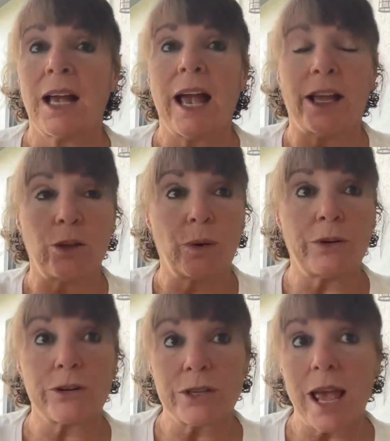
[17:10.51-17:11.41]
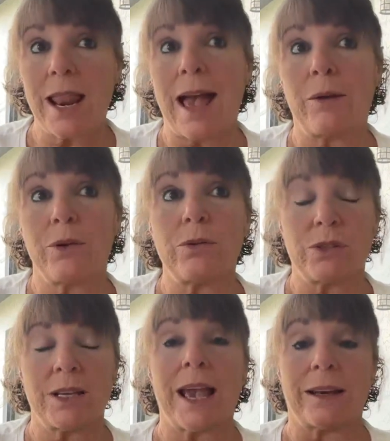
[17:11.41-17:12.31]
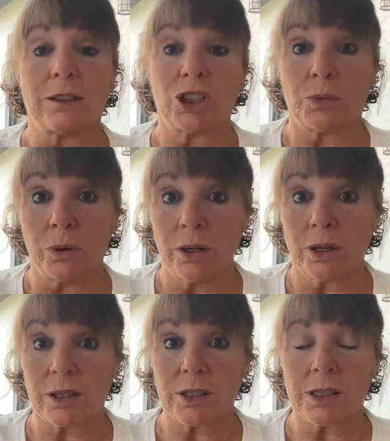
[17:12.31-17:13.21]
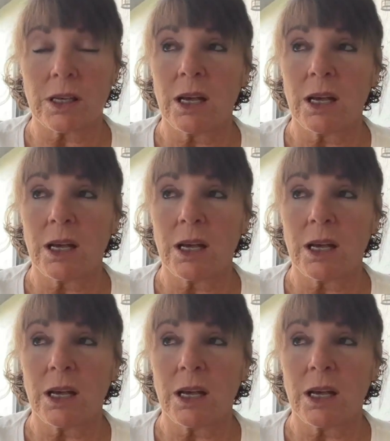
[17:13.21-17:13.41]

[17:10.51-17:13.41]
and you understand how using energy works,